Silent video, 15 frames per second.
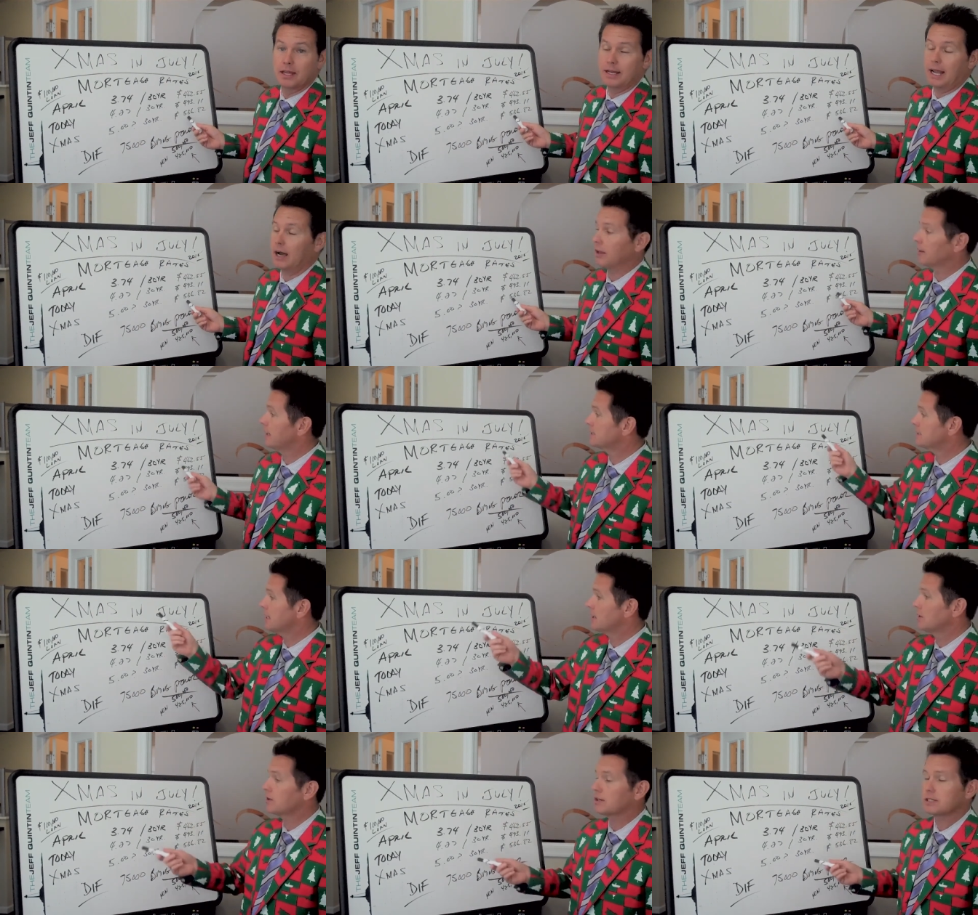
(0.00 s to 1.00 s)
Now, let's
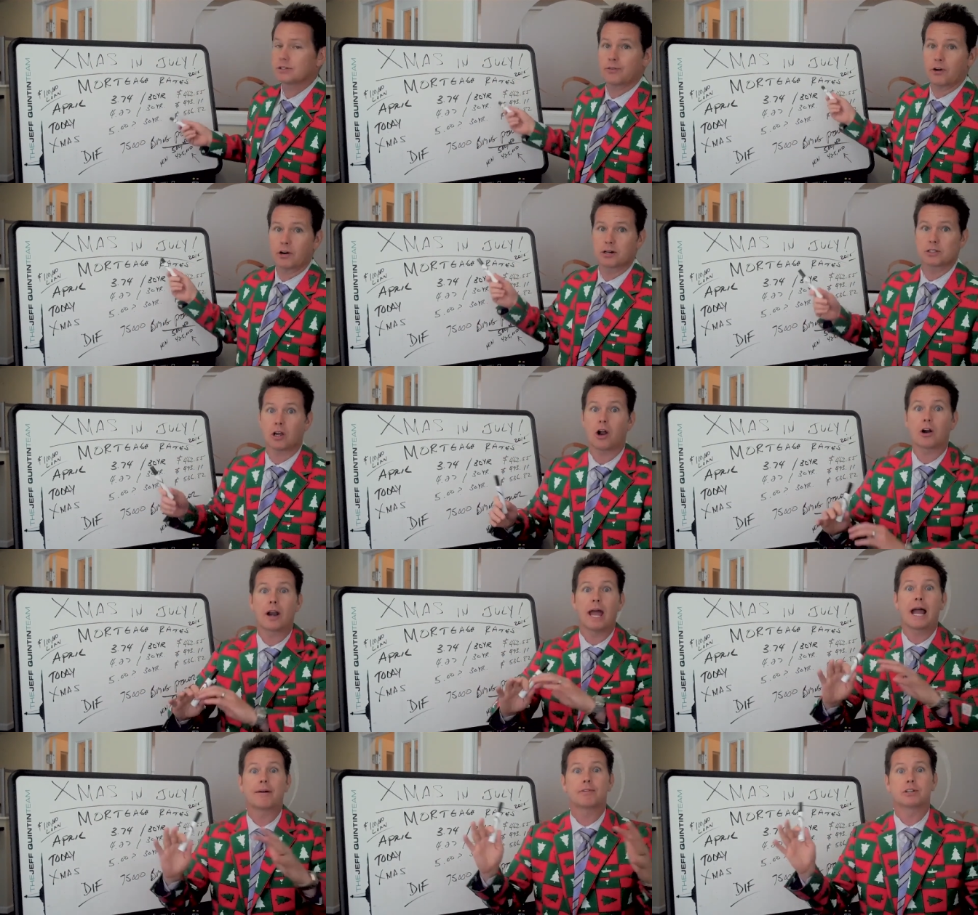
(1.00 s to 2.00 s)
take a look as far as our
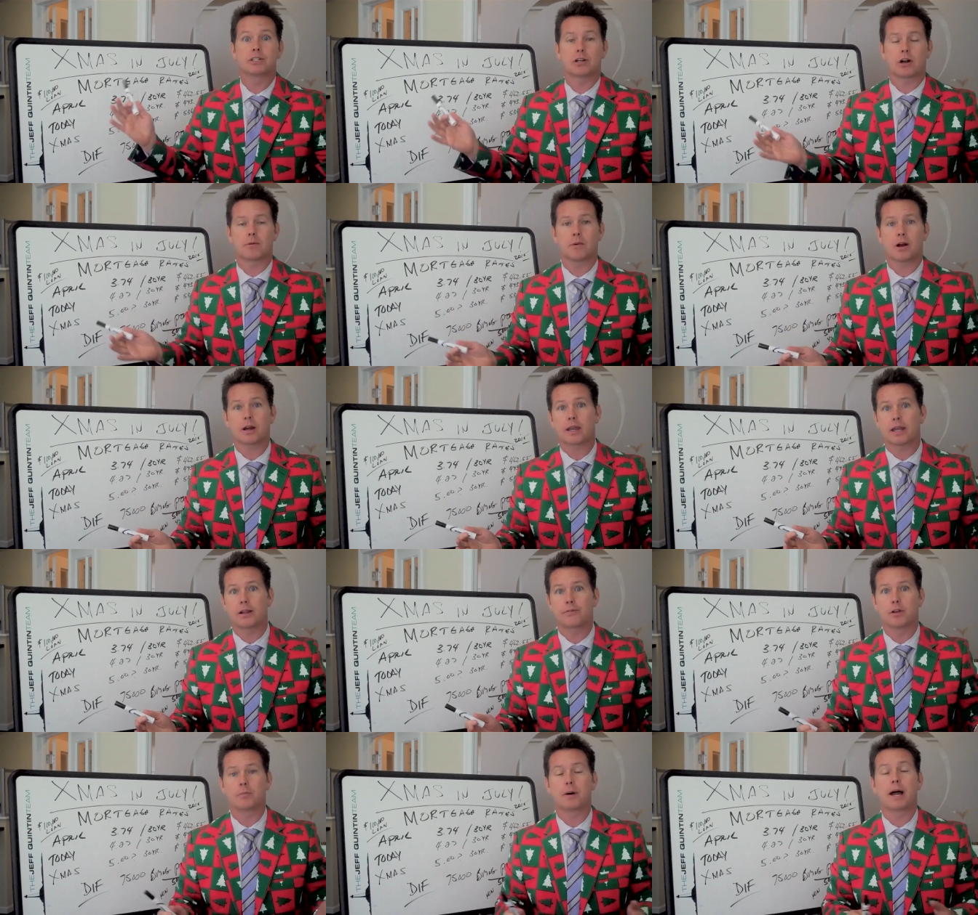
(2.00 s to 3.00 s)
average in our market.
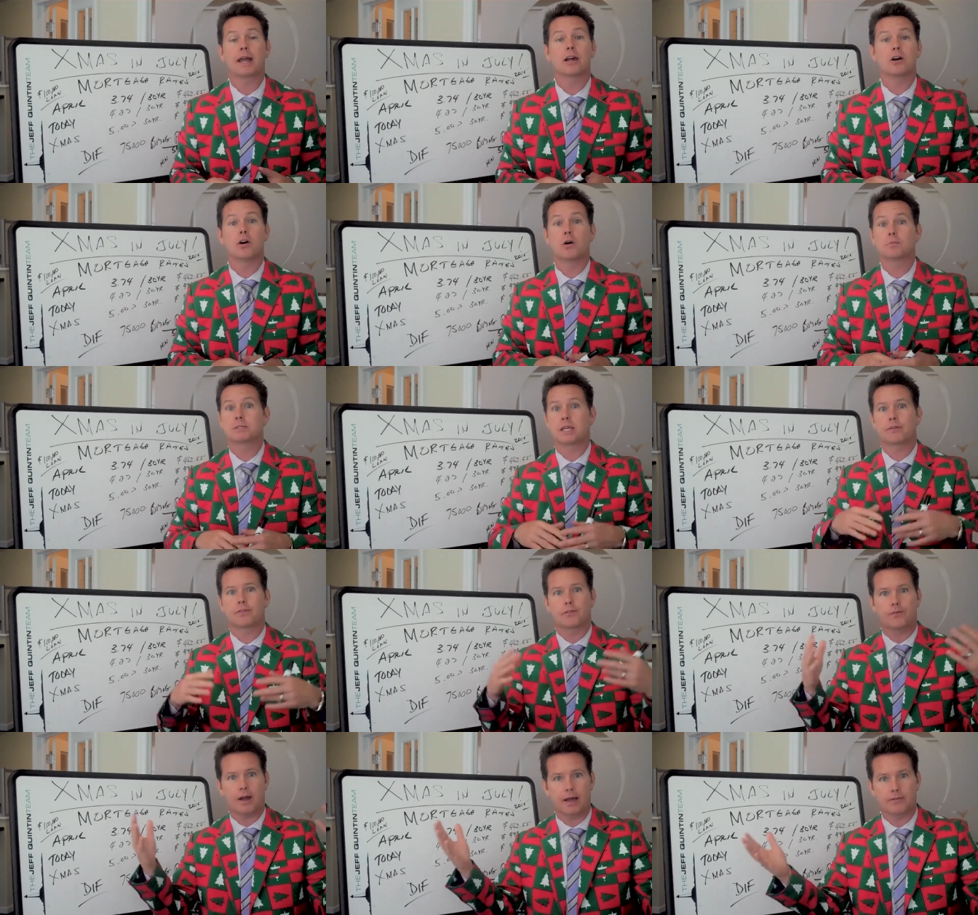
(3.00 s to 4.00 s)
If you're buying a home, say
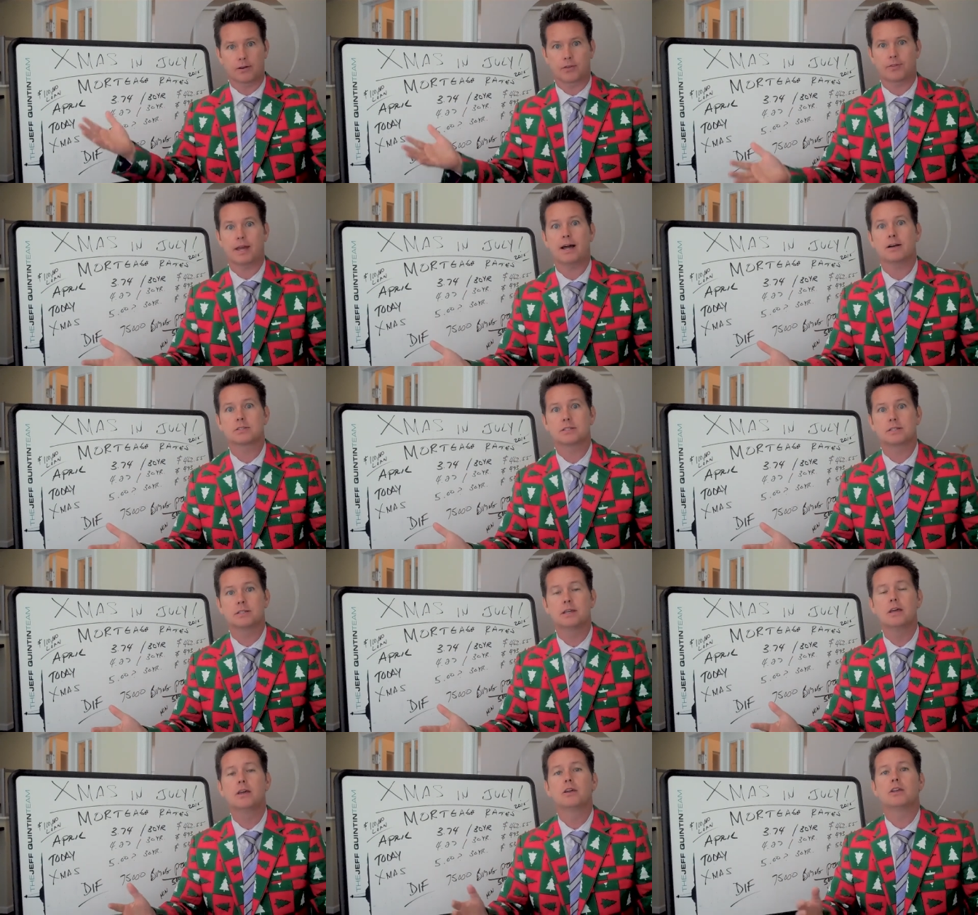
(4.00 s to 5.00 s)
for five hundred thousand
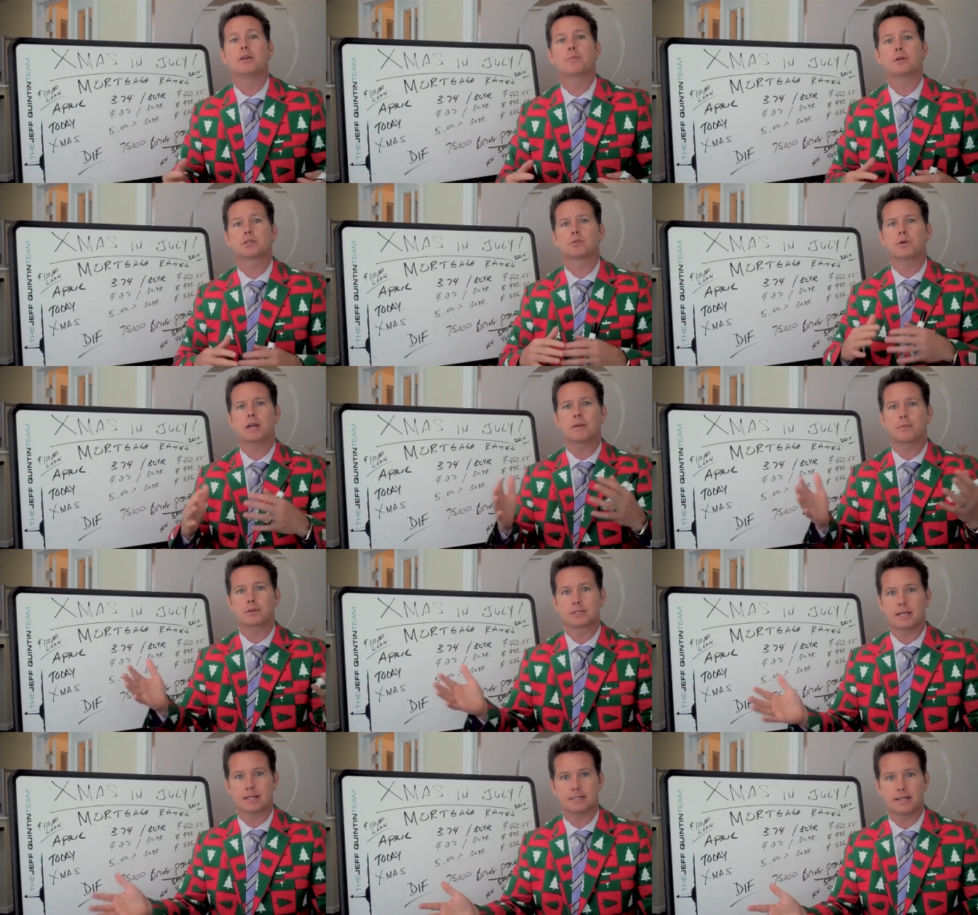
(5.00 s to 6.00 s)
dollars, you put twenty
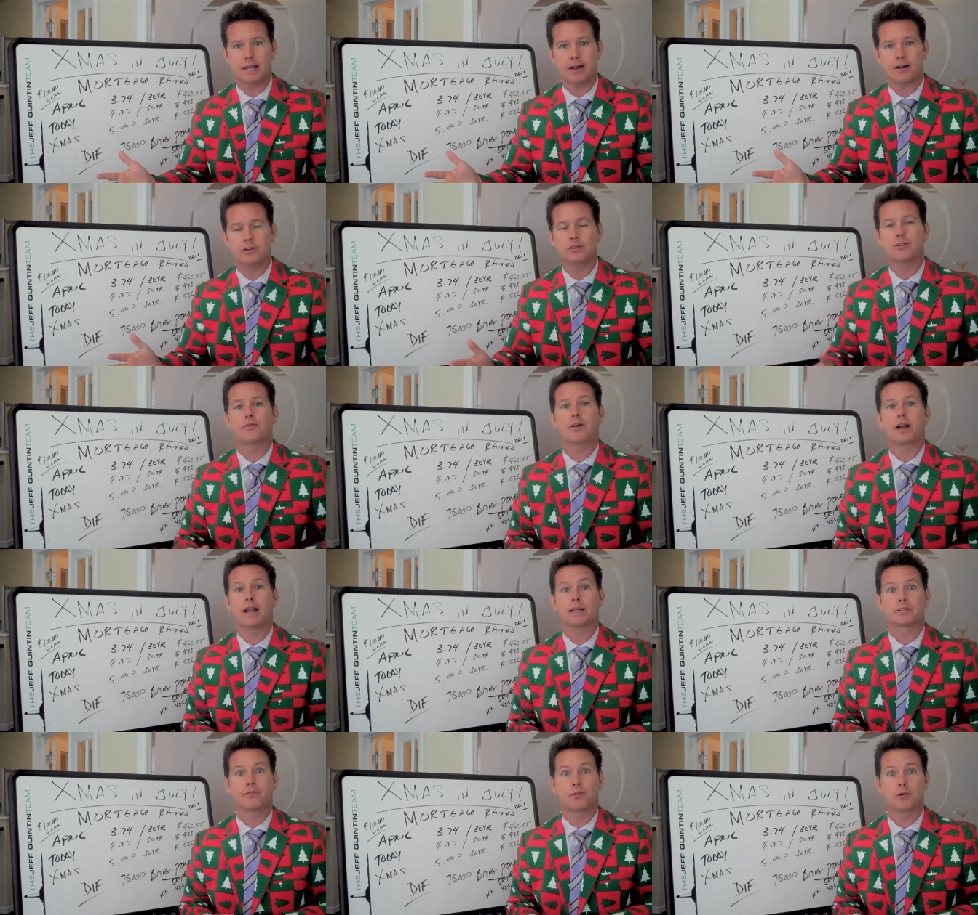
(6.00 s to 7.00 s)
percent down, you
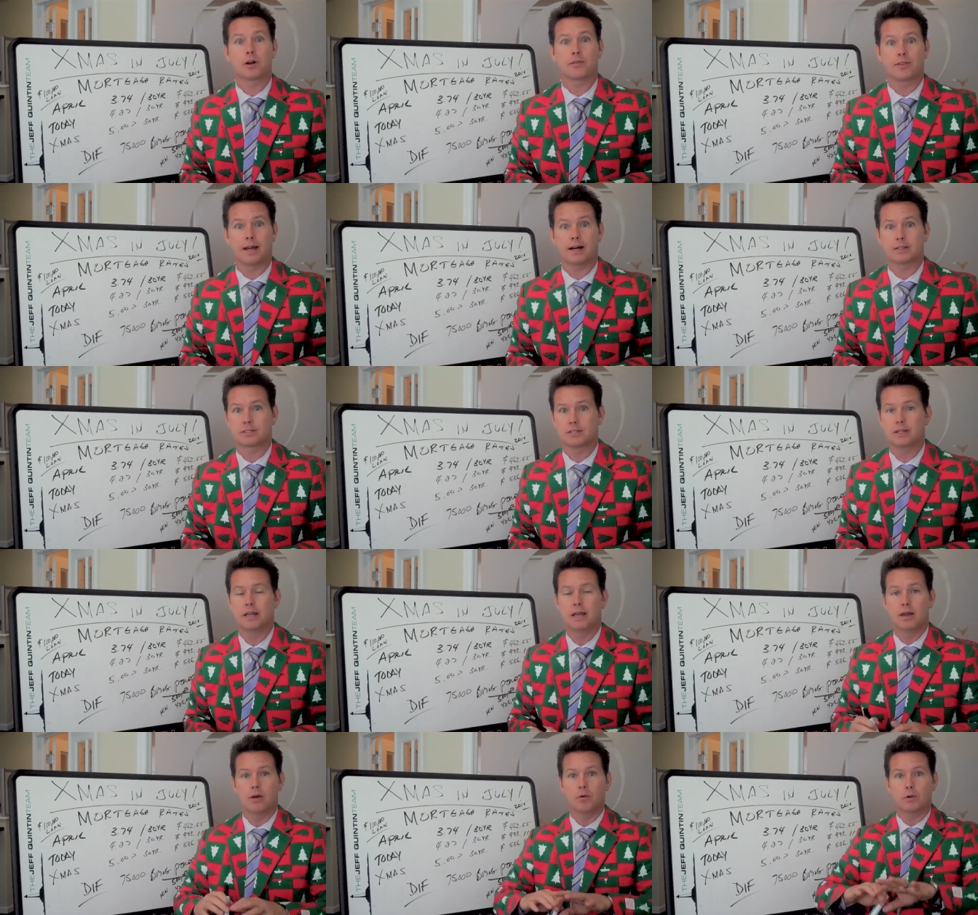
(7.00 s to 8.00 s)
finance four hundred thousand
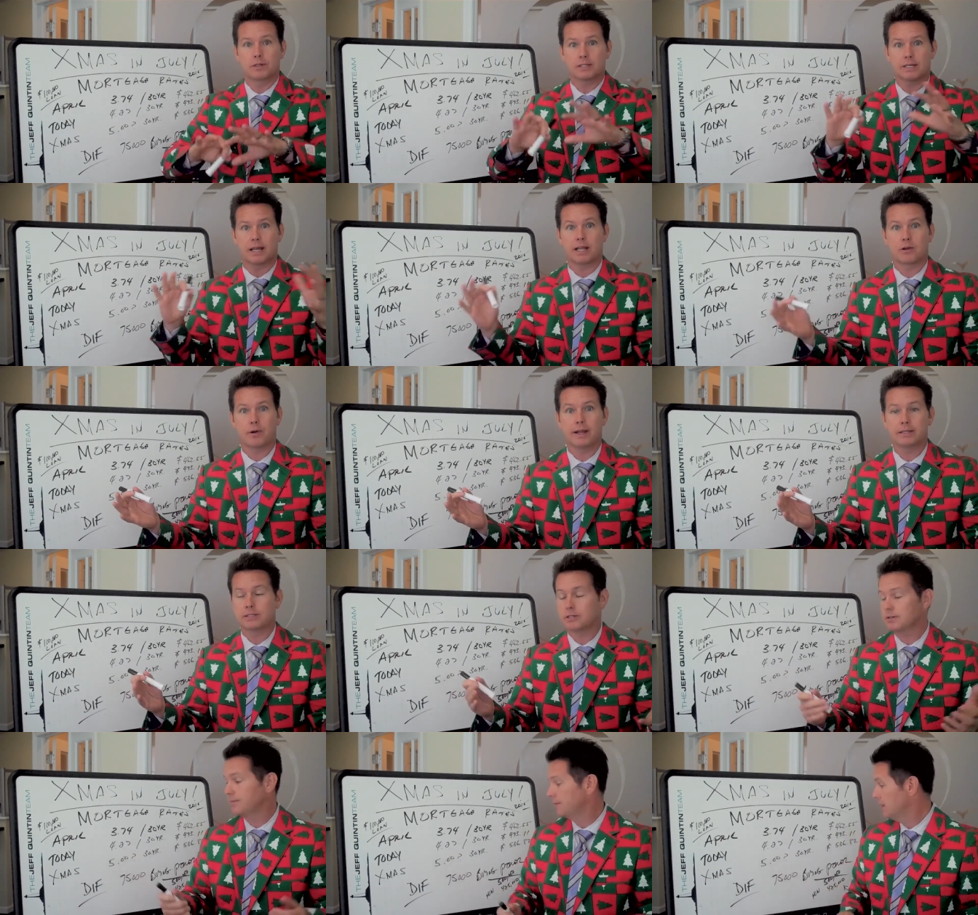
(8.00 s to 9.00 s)
dollars, what does that equate
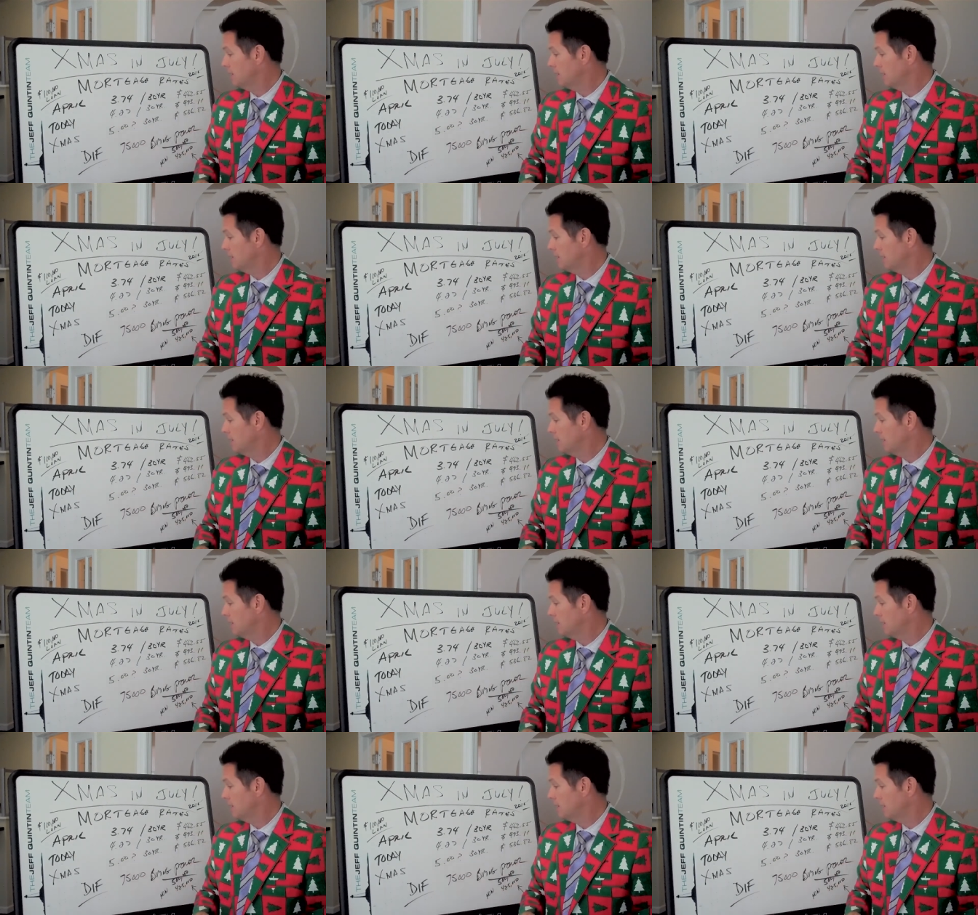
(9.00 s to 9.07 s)
to?